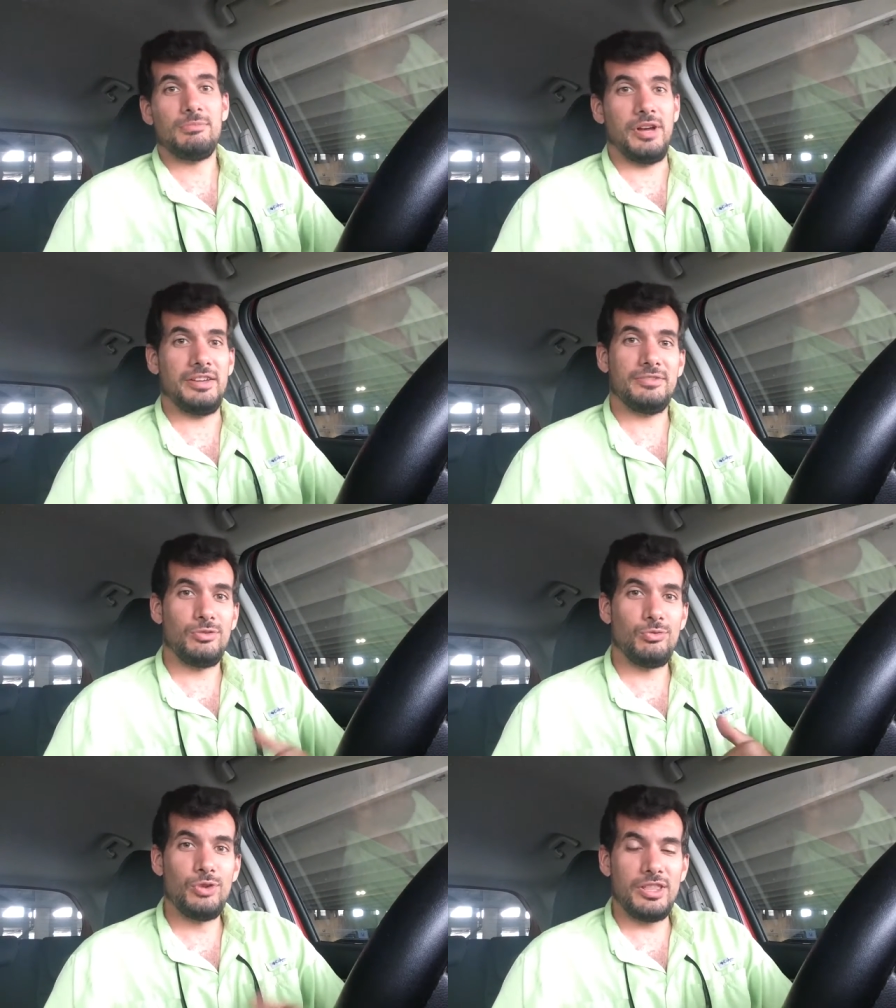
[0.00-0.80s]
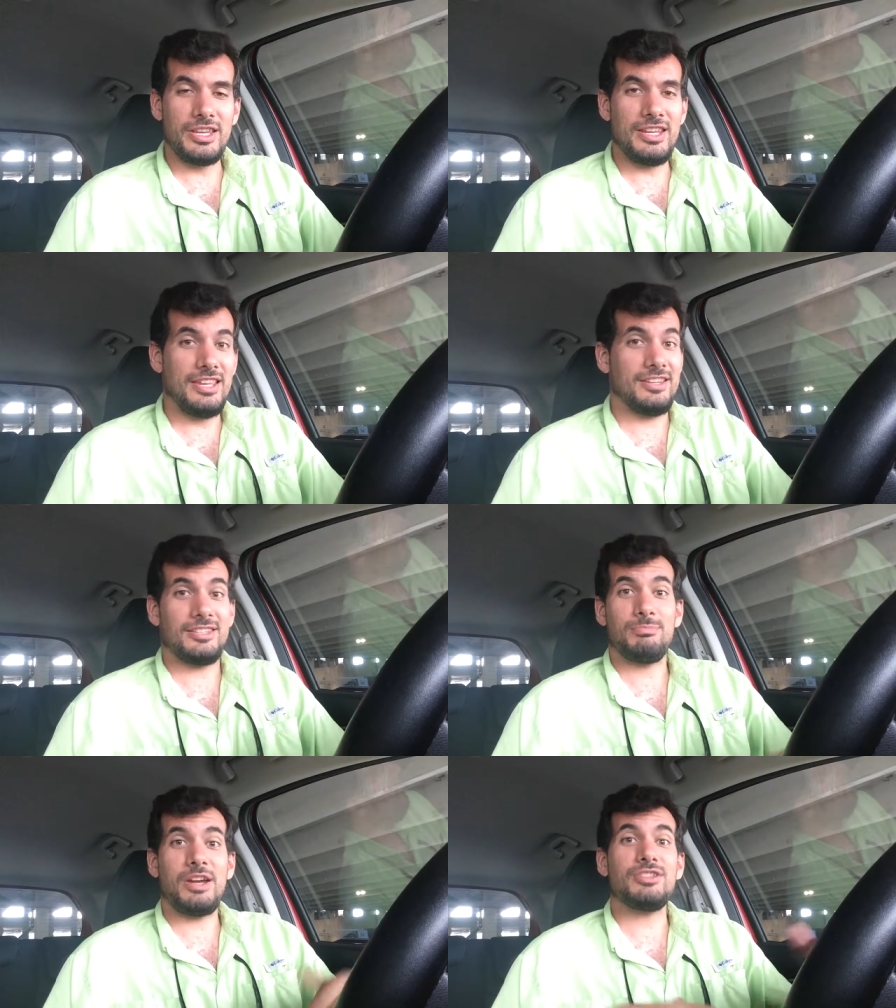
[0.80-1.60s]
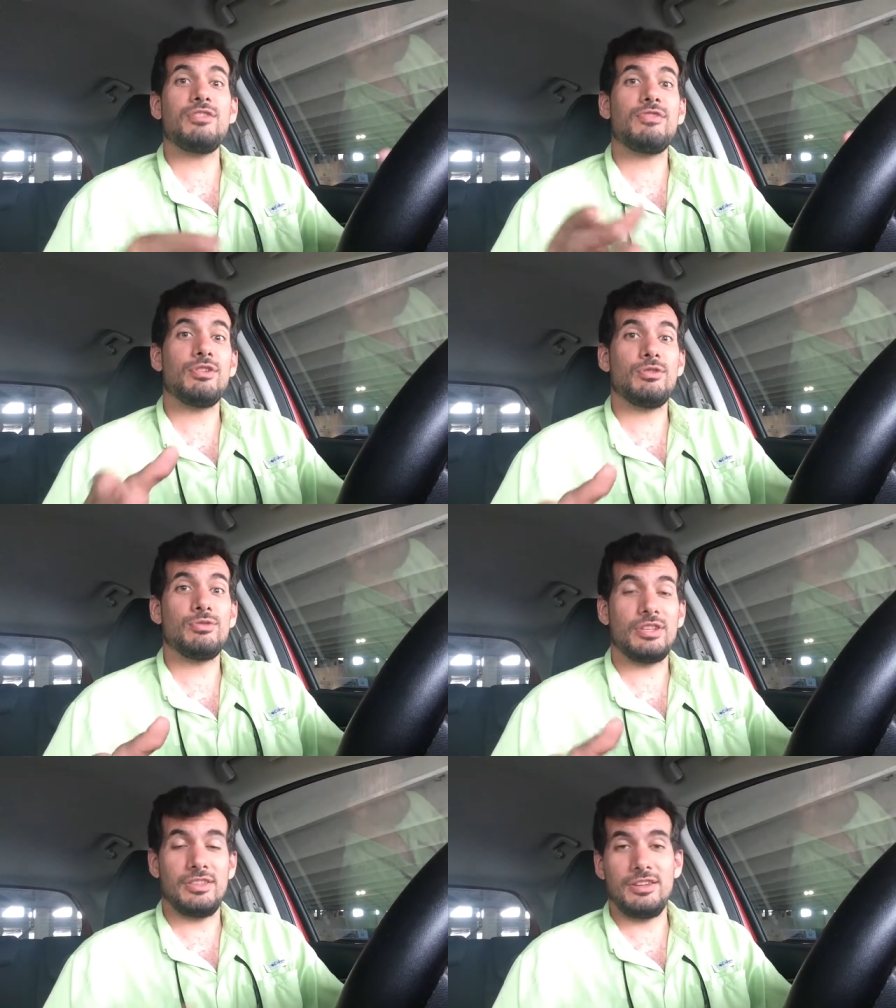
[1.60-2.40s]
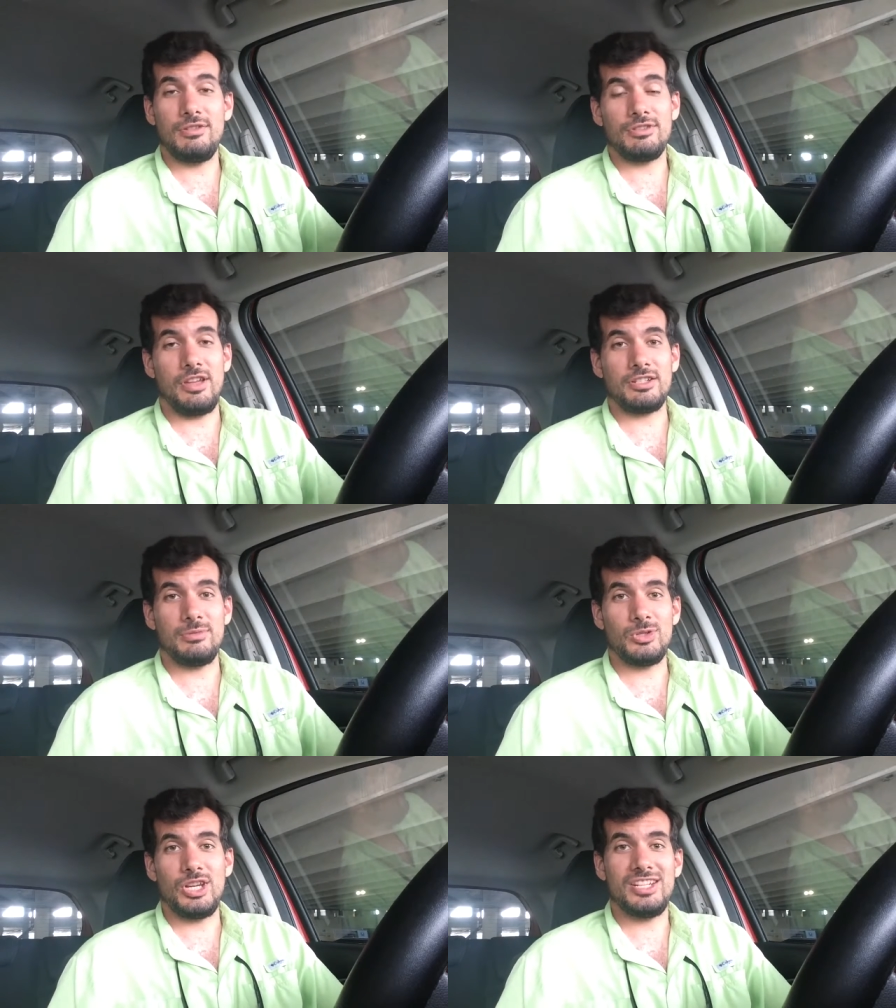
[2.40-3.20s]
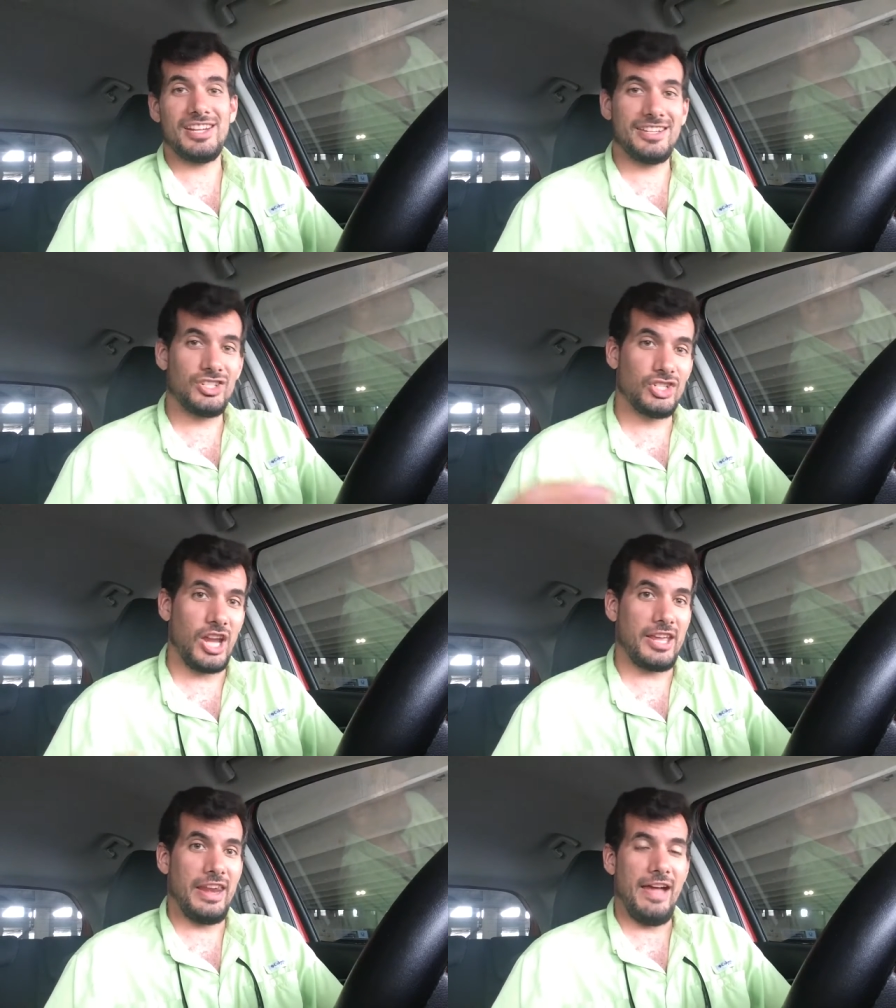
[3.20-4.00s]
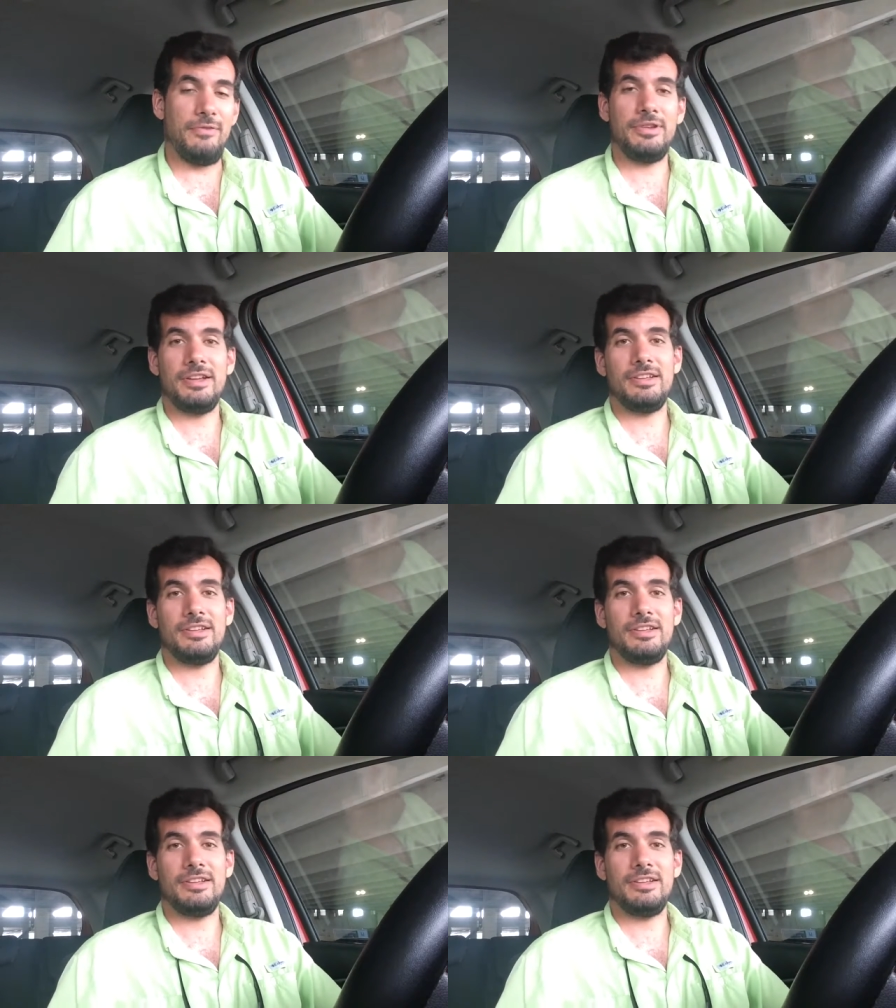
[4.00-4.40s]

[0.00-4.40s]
But really neat, especially if you're using the Neo sloshing machine. Check it out.